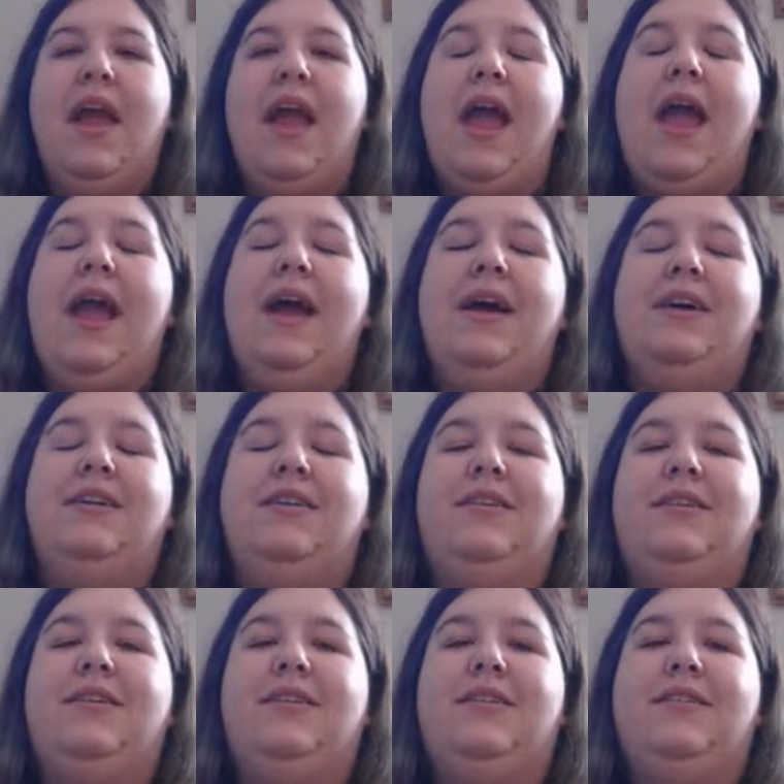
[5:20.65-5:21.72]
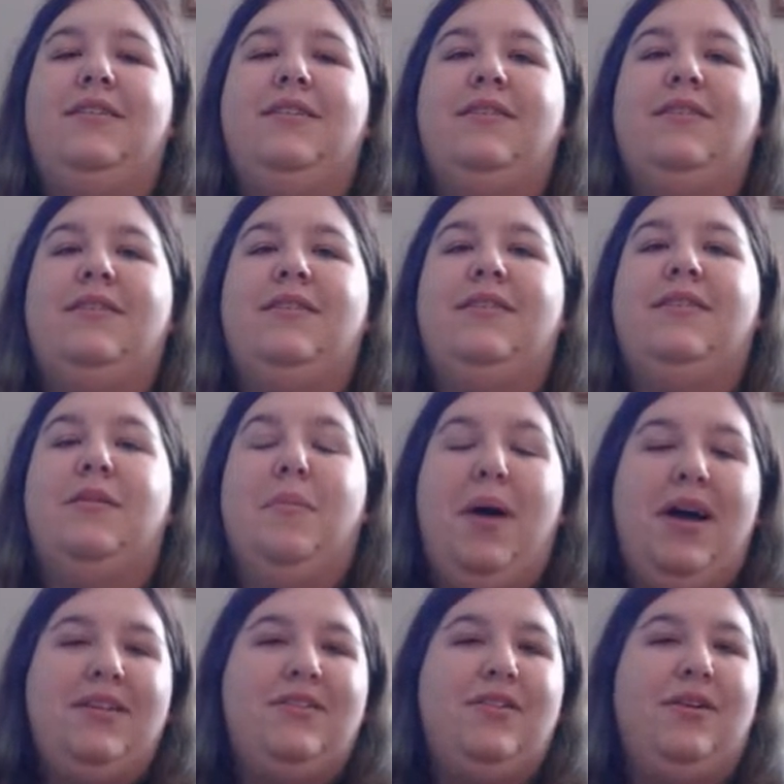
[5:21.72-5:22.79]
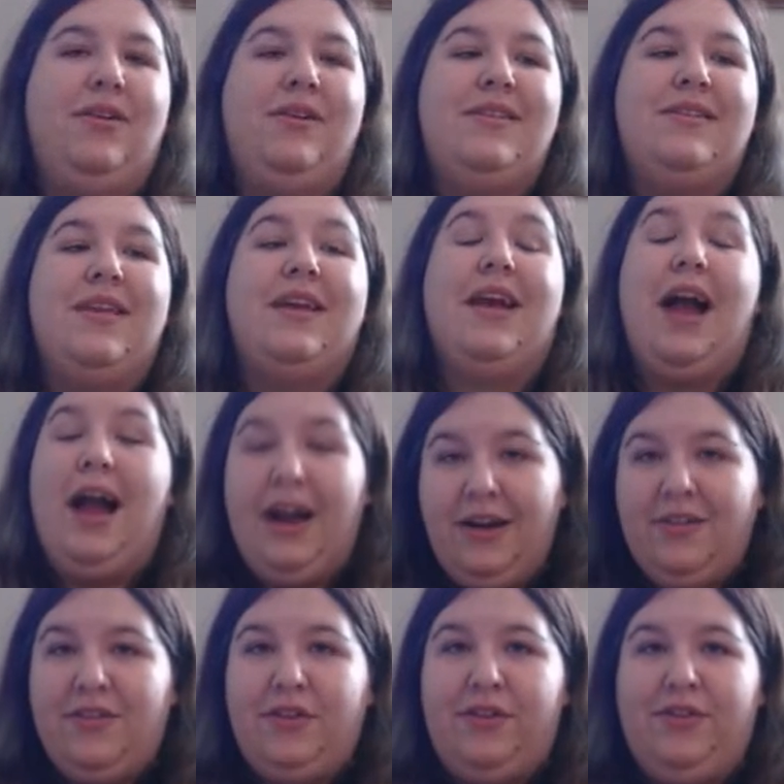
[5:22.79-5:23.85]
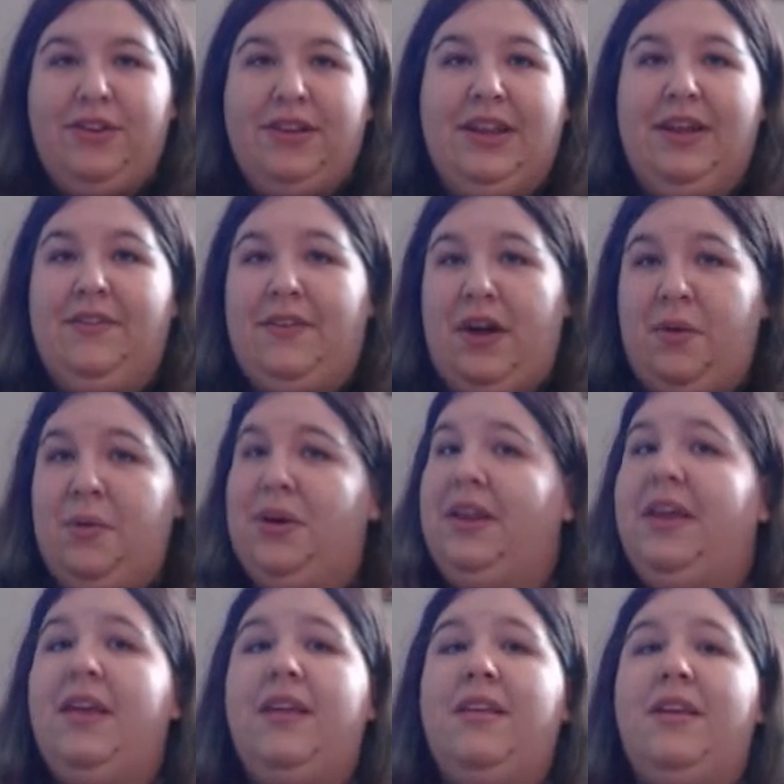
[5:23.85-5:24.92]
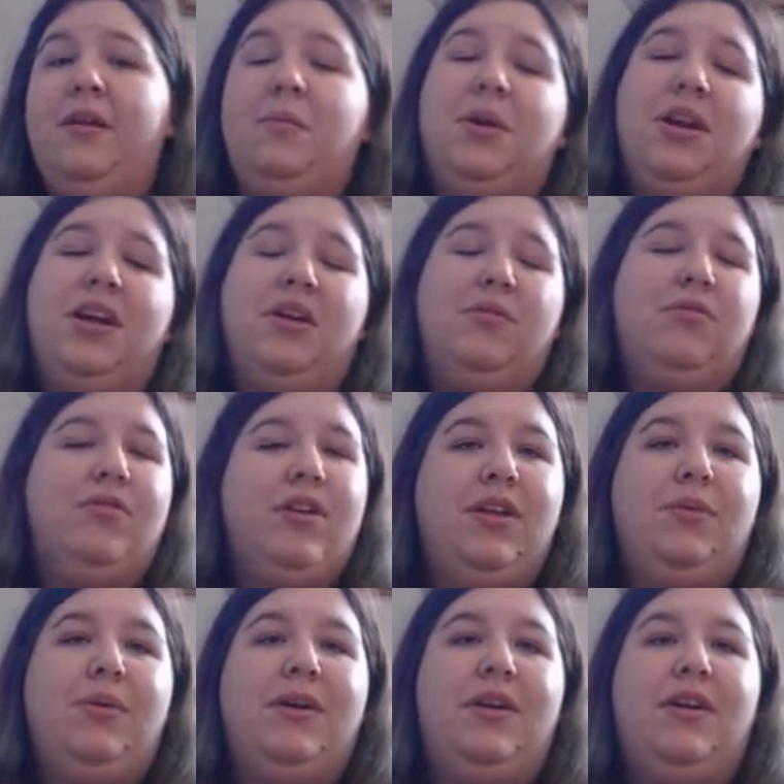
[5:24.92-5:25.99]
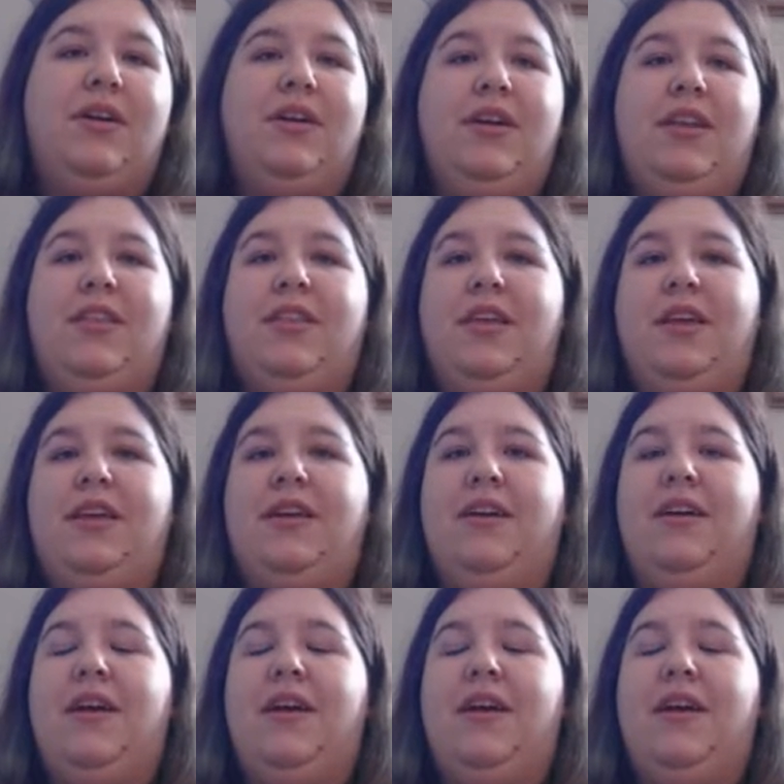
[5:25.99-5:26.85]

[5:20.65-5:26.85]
And the Mod Soul is like, I deserve to live. I wouldn't kill anybody. I really wouldn't hurt anything.